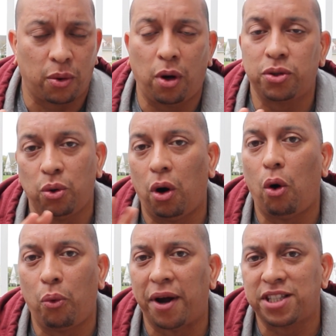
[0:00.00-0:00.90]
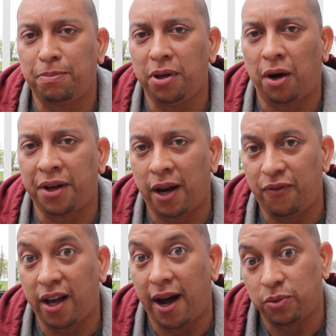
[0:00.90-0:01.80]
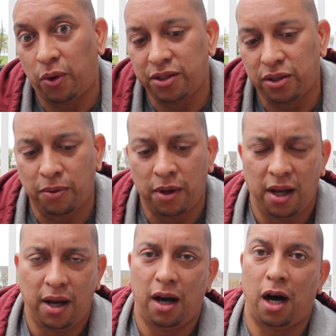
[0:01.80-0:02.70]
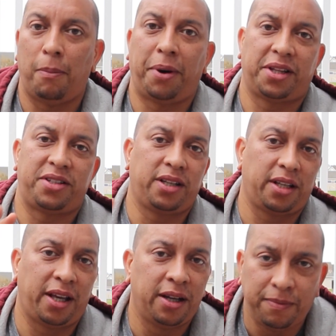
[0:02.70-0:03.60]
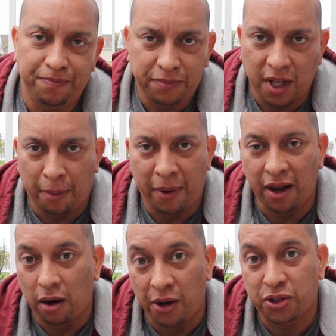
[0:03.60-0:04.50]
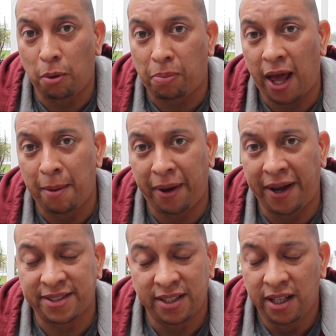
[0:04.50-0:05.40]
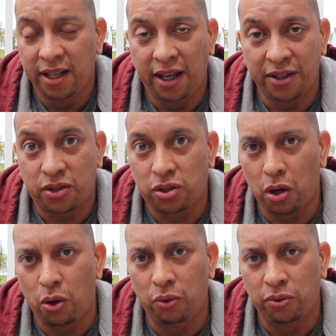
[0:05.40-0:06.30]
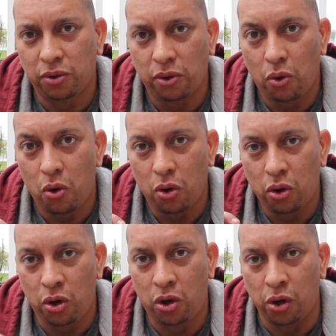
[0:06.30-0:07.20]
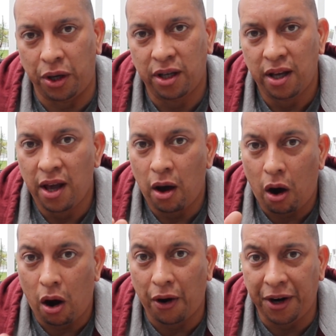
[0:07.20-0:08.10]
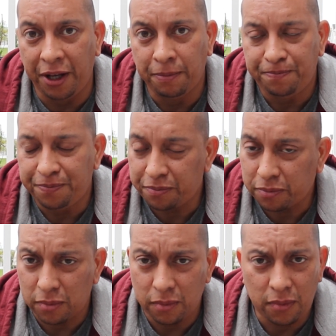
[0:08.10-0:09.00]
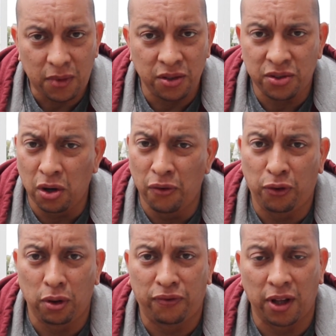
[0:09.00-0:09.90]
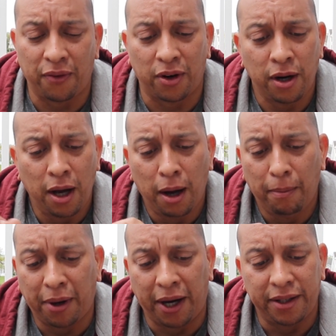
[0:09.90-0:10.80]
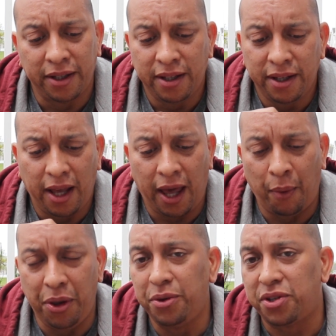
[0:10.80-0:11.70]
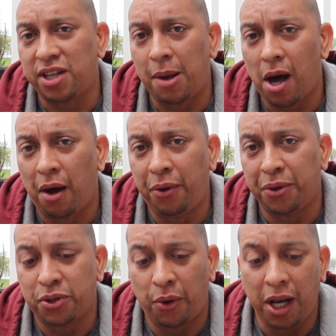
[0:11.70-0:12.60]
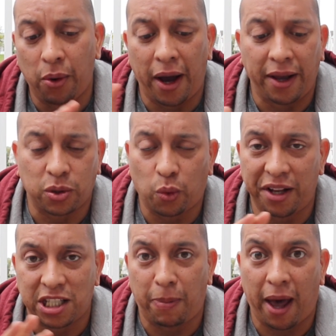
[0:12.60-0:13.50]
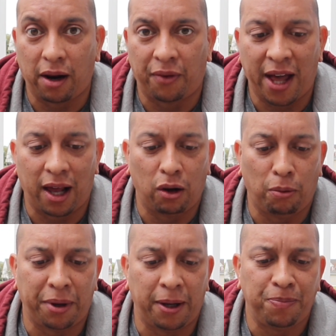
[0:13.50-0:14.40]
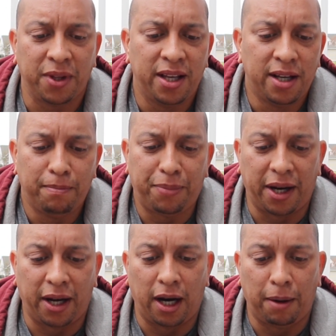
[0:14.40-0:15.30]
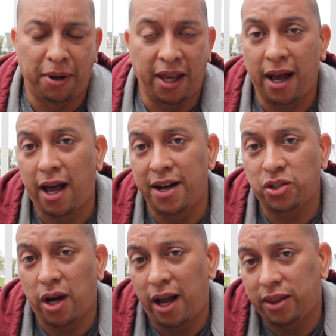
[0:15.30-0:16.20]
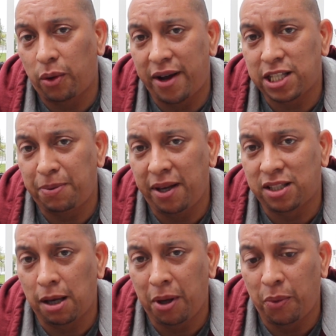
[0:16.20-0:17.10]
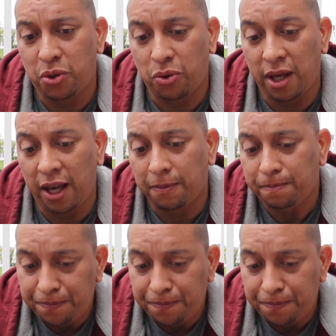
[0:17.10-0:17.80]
We'll do a whole recipe on that if you guys want to. But the chili I make, also plant-based, is so good, hearty, so full of flavor. And we use the same kind of noodles. So anyway, I just want to expand on that a little bit. But yeah, guys, try out the recipe. Tell me what you think.